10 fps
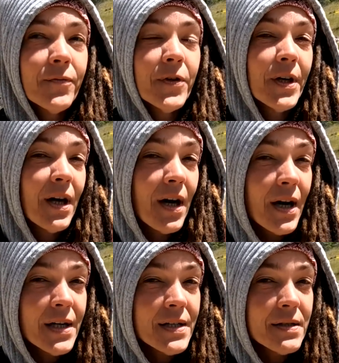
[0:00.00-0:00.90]
for the
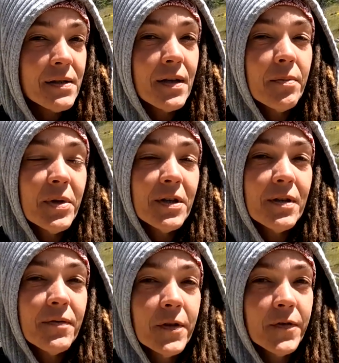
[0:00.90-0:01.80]
highs, they've been in
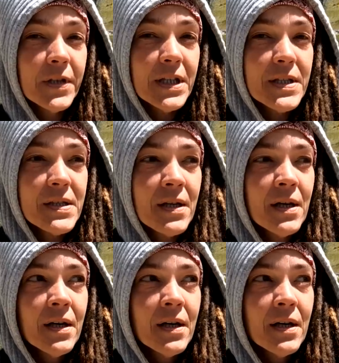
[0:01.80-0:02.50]
the 50s,